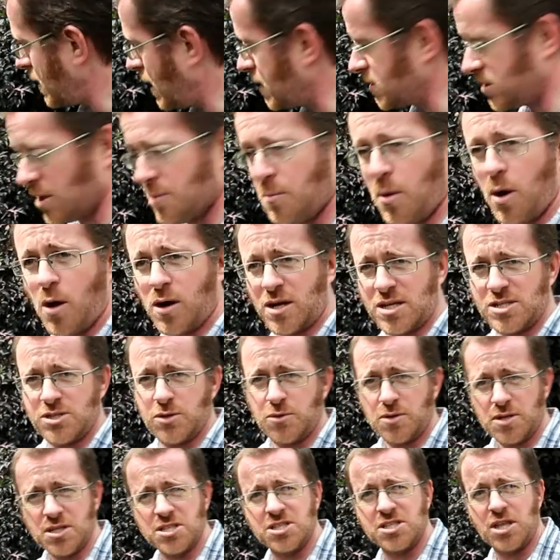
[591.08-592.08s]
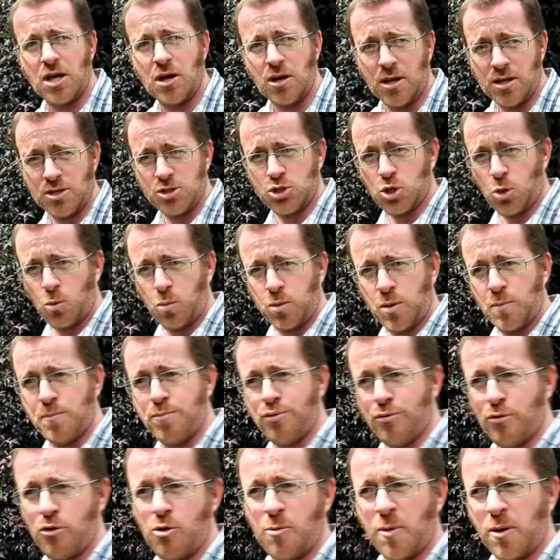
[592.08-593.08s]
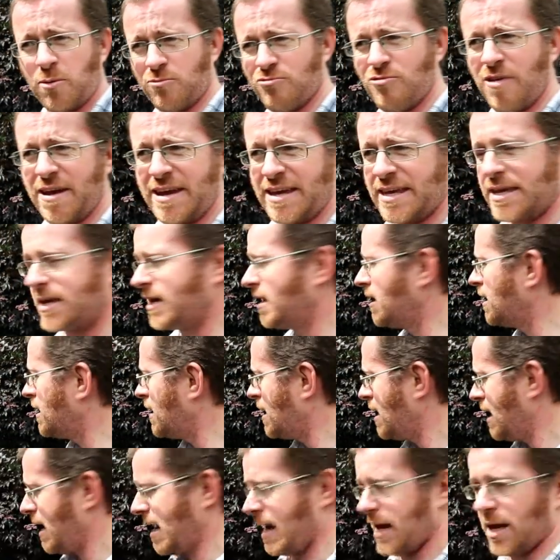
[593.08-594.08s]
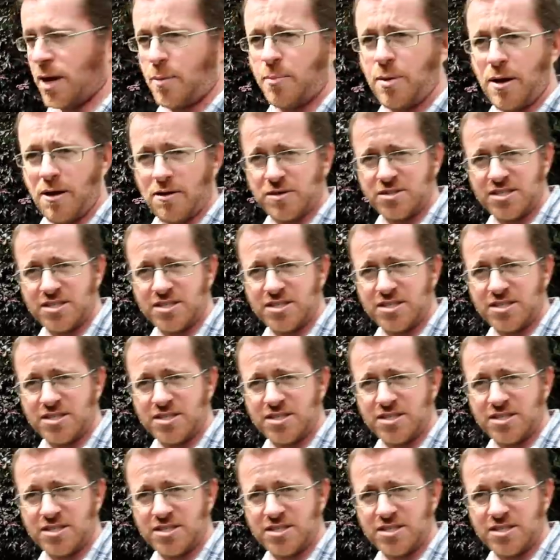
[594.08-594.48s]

so Mark is doing a sterling job with a broom and a rake and a pair of